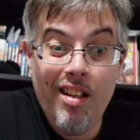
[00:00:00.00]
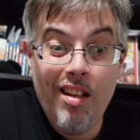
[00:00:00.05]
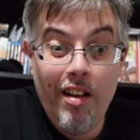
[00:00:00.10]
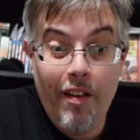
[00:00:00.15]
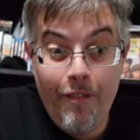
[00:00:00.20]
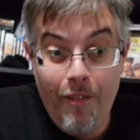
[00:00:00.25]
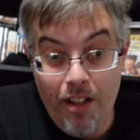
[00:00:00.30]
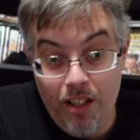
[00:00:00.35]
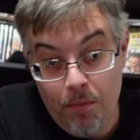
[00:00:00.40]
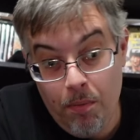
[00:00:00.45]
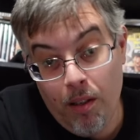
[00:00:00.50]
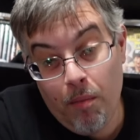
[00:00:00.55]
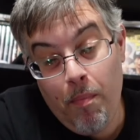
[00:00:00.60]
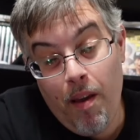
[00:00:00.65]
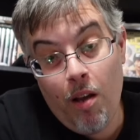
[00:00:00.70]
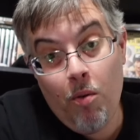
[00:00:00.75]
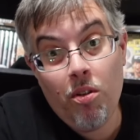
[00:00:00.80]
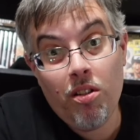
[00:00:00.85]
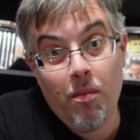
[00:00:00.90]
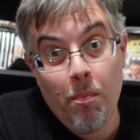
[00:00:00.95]
Vince
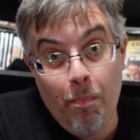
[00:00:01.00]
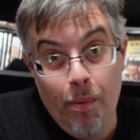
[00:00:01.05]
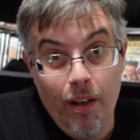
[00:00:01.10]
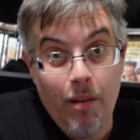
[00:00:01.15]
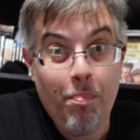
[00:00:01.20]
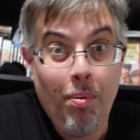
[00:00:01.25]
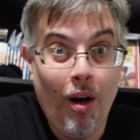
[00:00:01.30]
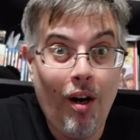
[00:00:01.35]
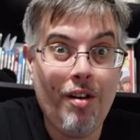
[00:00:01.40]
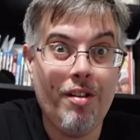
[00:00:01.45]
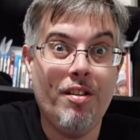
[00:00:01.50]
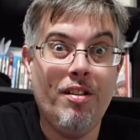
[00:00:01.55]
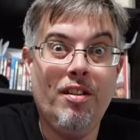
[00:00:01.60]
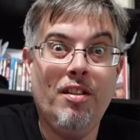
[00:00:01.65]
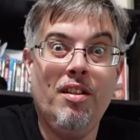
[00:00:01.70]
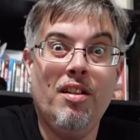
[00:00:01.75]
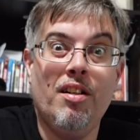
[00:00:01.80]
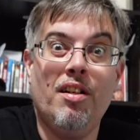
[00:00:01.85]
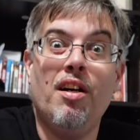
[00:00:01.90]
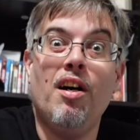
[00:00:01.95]
McMahon was a big part
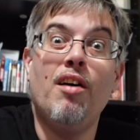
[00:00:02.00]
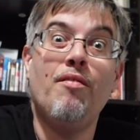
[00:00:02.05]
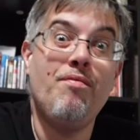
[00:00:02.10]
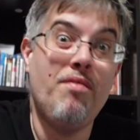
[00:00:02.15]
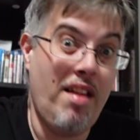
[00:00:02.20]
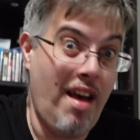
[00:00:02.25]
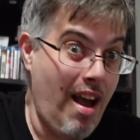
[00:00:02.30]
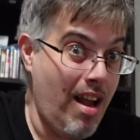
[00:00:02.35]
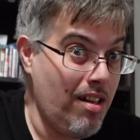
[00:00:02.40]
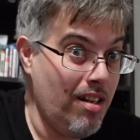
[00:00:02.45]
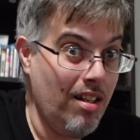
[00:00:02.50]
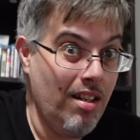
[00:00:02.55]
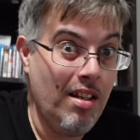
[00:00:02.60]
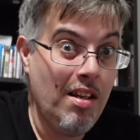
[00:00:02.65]
of that.